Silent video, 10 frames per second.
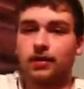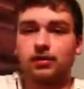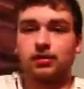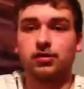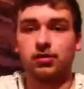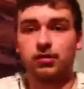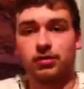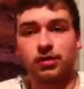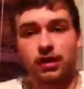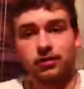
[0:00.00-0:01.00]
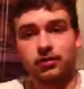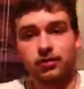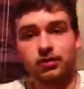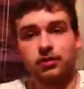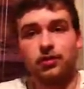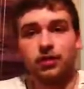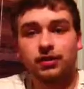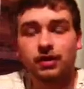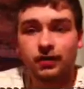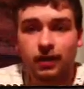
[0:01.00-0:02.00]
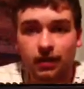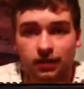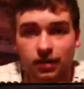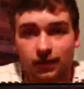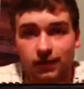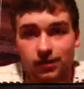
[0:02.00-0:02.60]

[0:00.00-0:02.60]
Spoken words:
this is Chris with TaskForce 247 Airsoft,